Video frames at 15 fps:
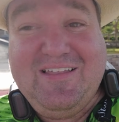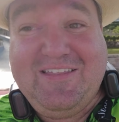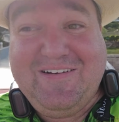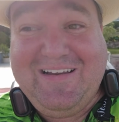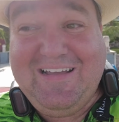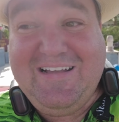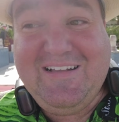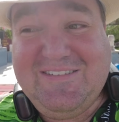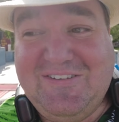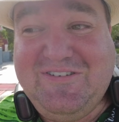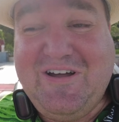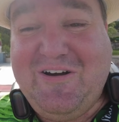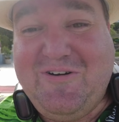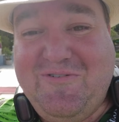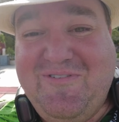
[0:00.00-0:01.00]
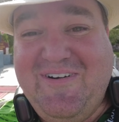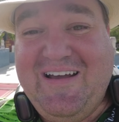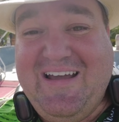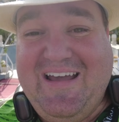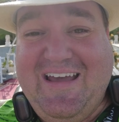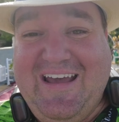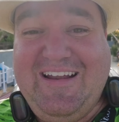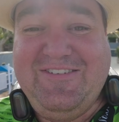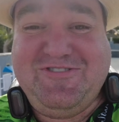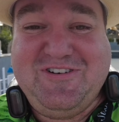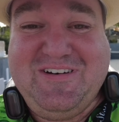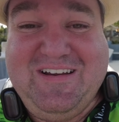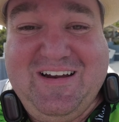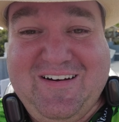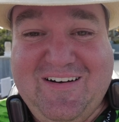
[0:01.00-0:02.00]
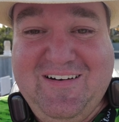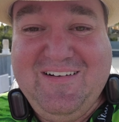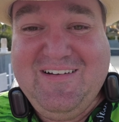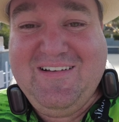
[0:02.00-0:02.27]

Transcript: There is no engine here.